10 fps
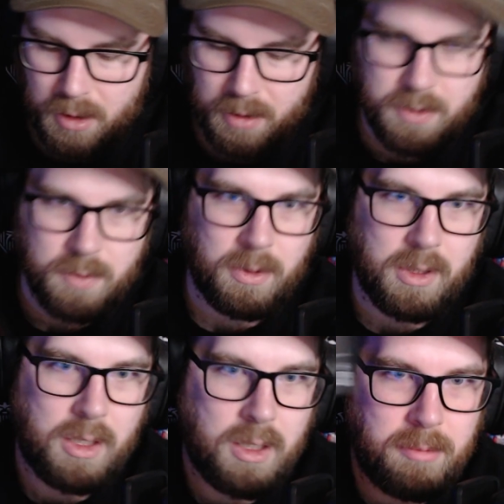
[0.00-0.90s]
This is one
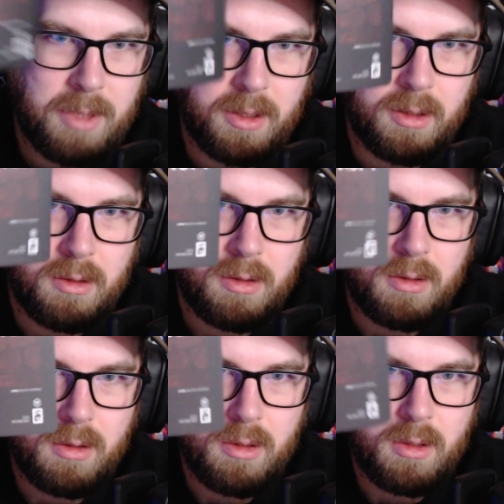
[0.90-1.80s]
that I had made
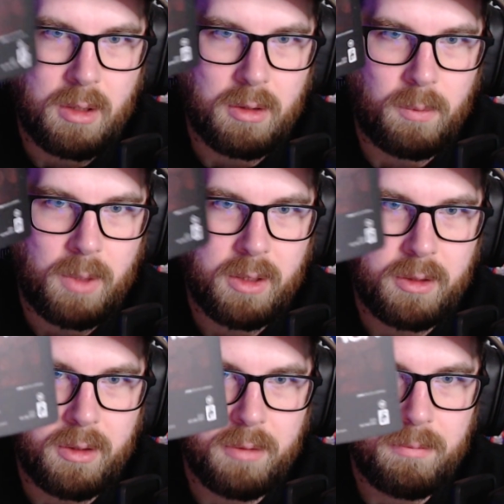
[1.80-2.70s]
a little while
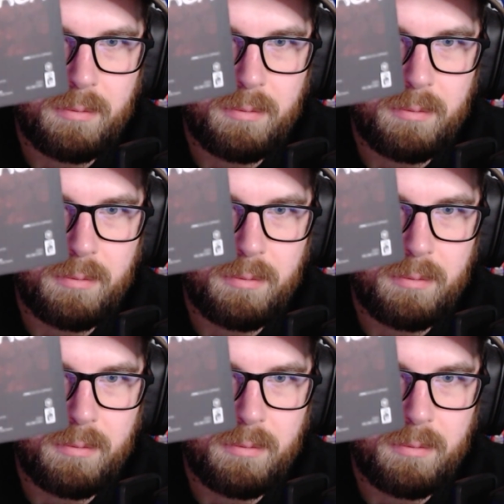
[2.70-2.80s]
ago.